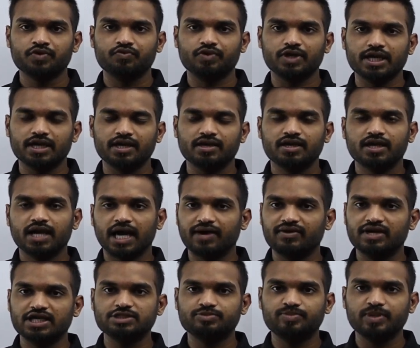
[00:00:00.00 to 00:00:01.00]
Okay, I
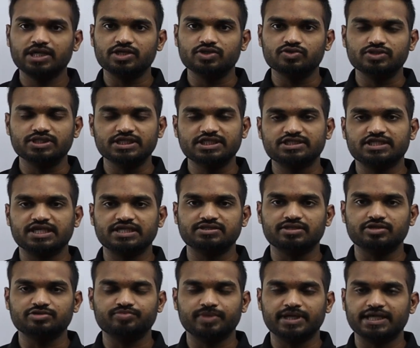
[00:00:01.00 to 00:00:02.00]
will explain you these
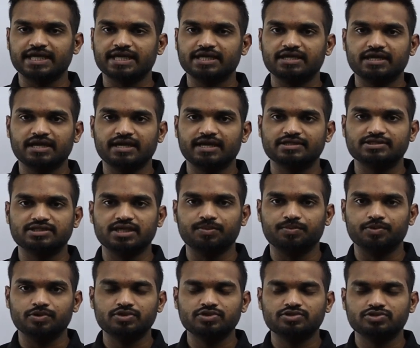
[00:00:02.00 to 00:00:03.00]
concepts by taking an
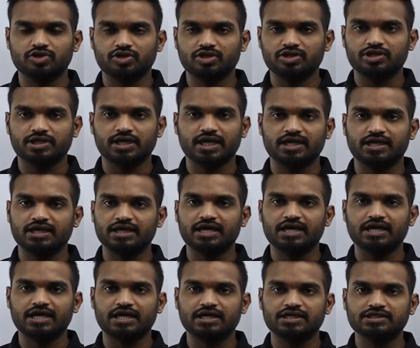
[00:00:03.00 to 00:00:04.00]
example so that you can
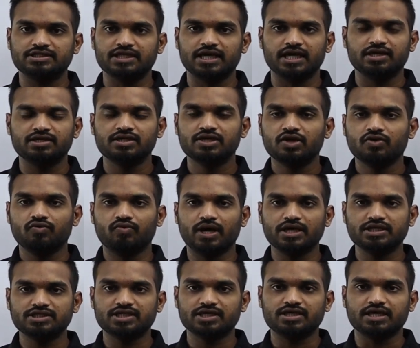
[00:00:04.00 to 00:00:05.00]
clearly understand
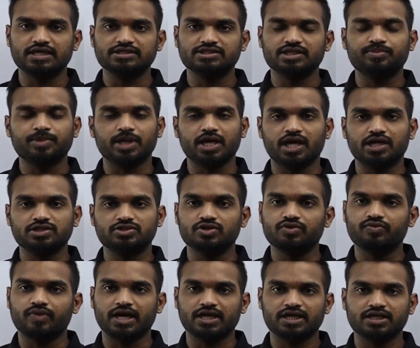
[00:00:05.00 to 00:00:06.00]
what is the concept and
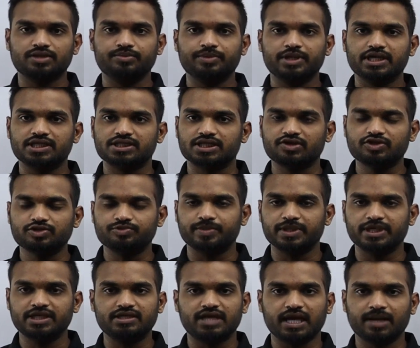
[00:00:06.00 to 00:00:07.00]
also what are the meanings of
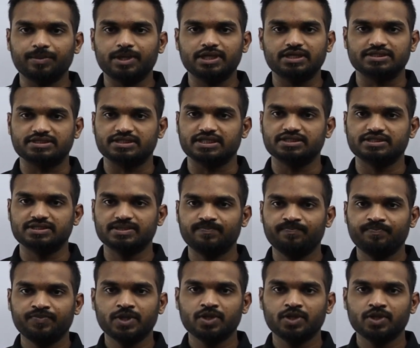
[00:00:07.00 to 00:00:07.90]
speed, time and distance.